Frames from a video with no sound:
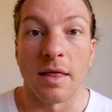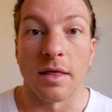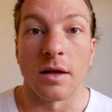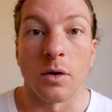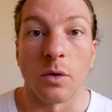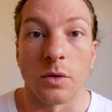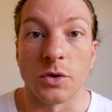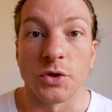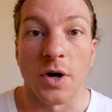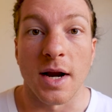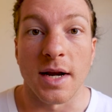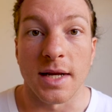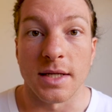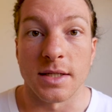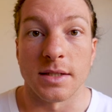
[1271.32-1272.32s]
that all the
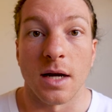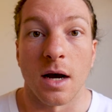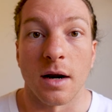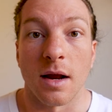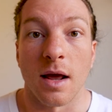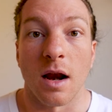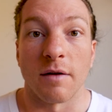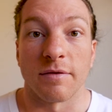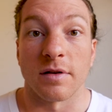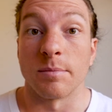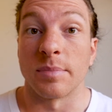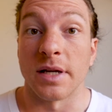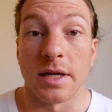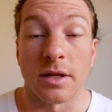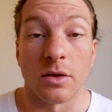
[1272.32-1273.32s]
training is done and I've
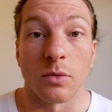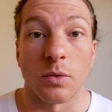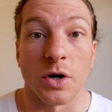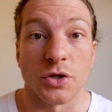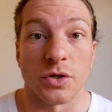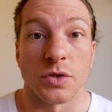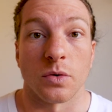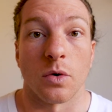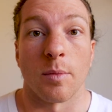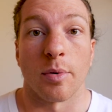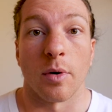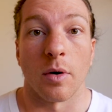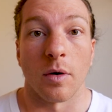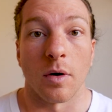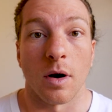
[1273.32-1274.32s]
completed the Russian squat
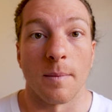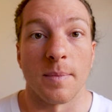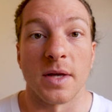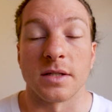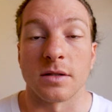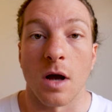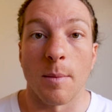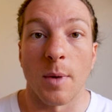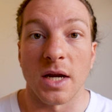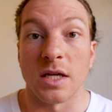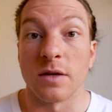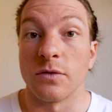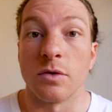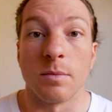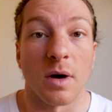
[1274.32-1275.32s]
program, it's time I
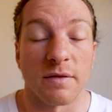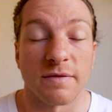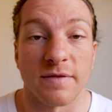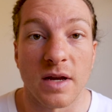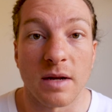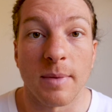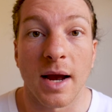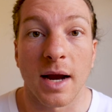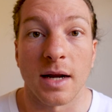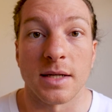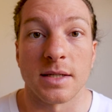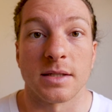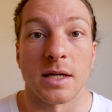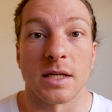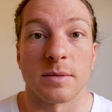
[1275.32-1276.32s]
give you my feedback and
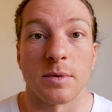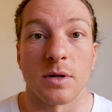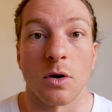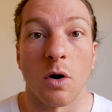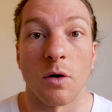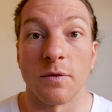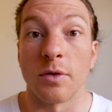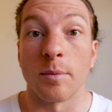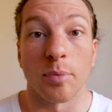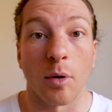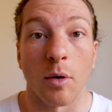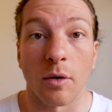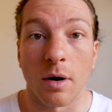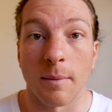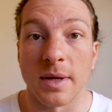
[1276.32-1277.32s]
assessment of the
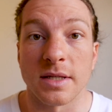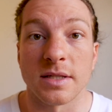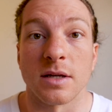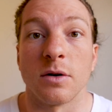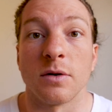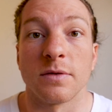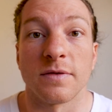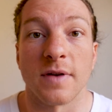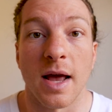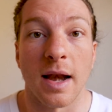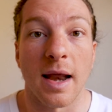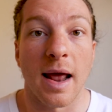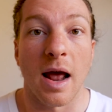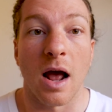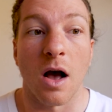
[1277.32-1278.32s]
program itself
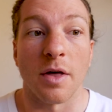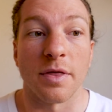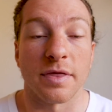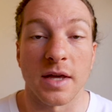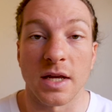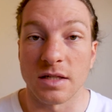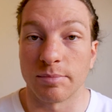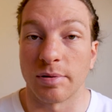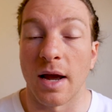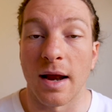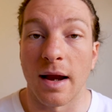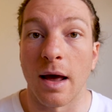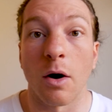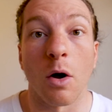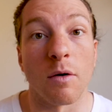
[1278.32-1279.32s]
and how things
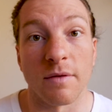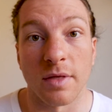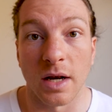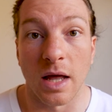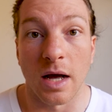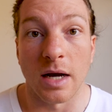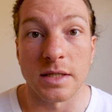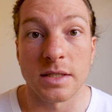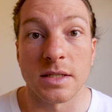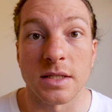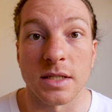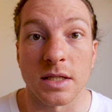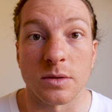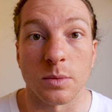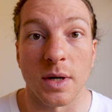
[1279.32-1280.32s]
played out over the last
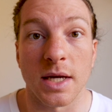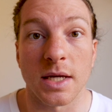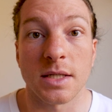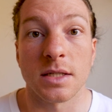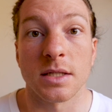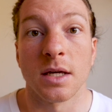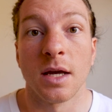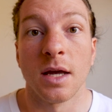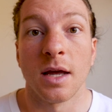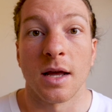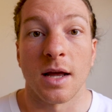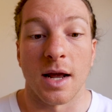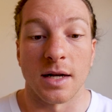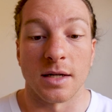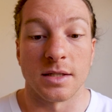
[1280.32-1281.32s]
six weeks.
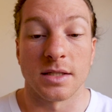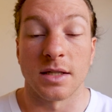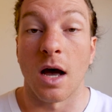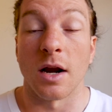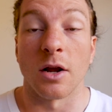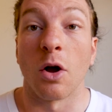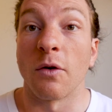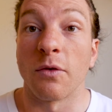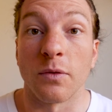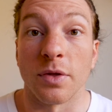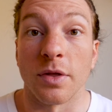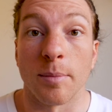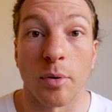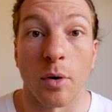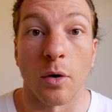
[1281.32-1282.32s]
And starting off
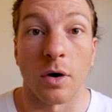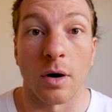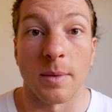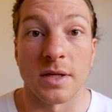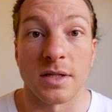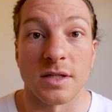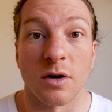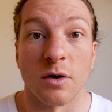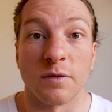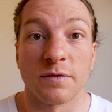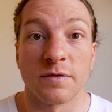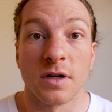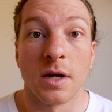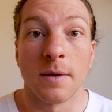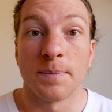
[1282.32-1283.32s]
with the program
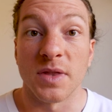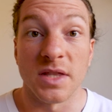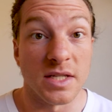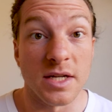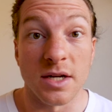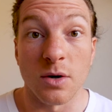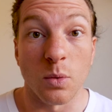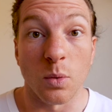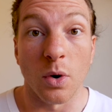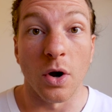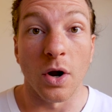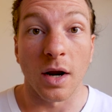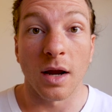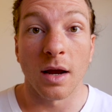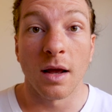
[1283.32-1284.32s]
itself, did it
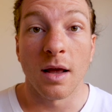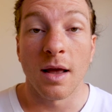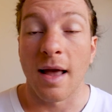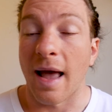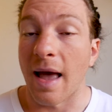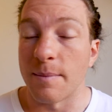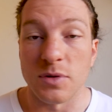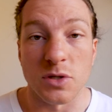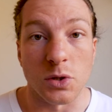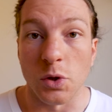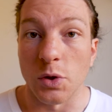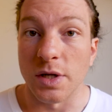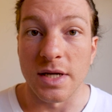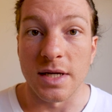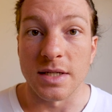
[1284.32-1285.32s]
work?
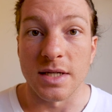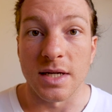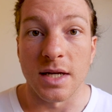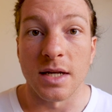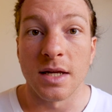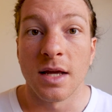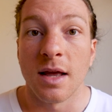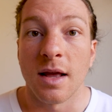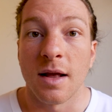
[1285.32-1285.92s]
Absolutely, it did.